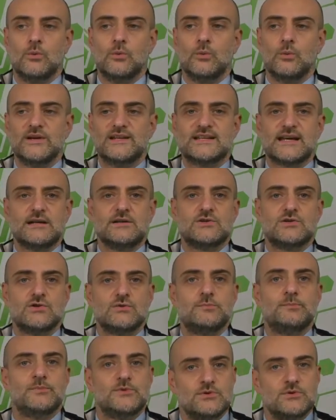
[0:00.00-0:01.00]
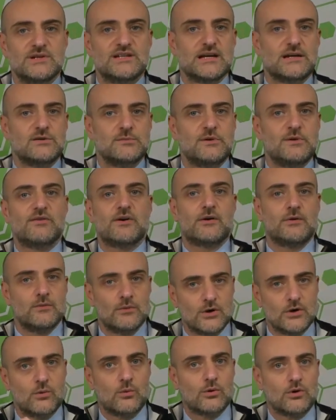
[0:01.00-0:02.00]
we tend to be very
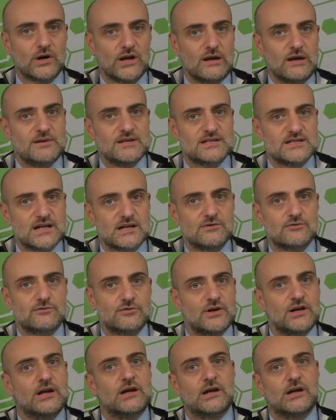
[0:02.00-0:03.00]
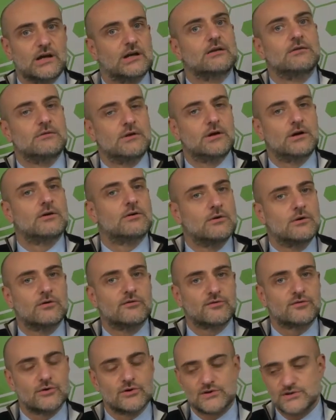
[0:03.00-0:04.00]
wargaming centric, and
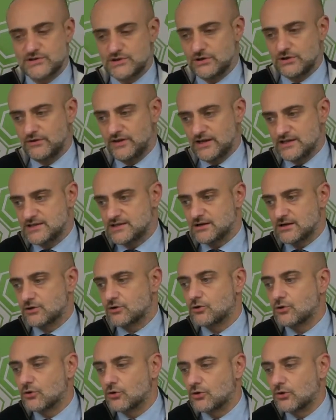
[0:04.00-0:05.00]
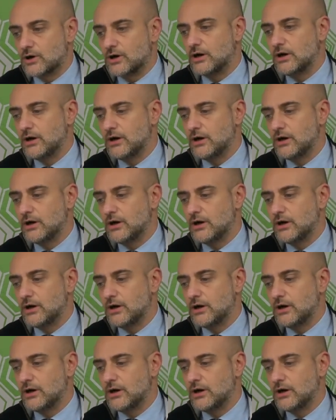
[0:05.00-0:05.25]
of course that's our core.